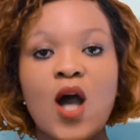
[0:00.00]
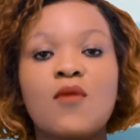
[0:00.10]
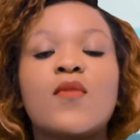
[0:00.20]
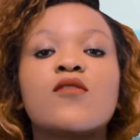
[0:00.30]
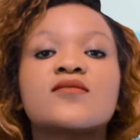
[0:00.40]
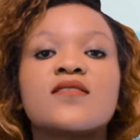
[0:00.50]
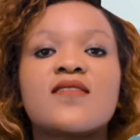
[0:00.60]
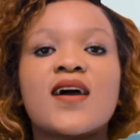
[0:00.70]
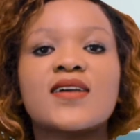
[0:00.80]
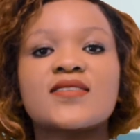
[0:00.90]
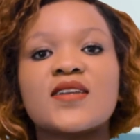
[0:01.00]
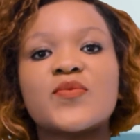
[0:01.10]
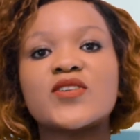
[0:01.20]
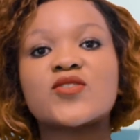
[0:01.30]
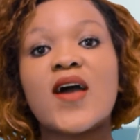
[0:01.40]
Most orthotics that are
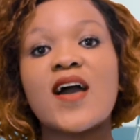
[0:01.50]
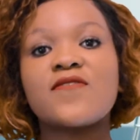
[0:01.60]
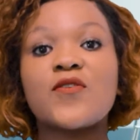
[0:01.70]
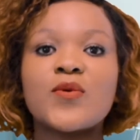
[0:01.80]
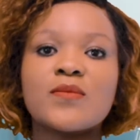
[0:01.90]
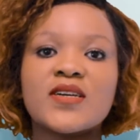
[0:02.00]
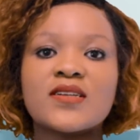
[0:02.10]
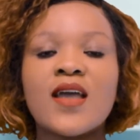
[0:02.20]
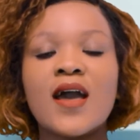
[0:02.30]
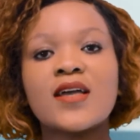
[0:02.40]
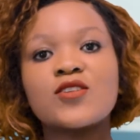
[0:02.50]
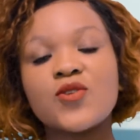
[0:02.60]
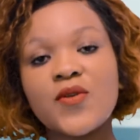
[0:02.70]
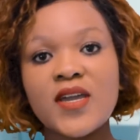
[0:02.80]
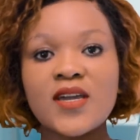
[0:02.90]
prescribed for women
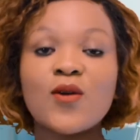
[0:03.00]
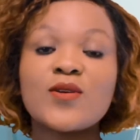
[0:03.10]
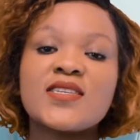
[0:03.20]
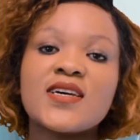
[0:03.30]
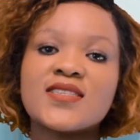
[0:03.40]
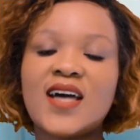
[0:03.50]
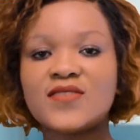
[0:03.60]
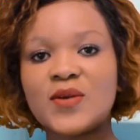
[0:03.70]
during or just after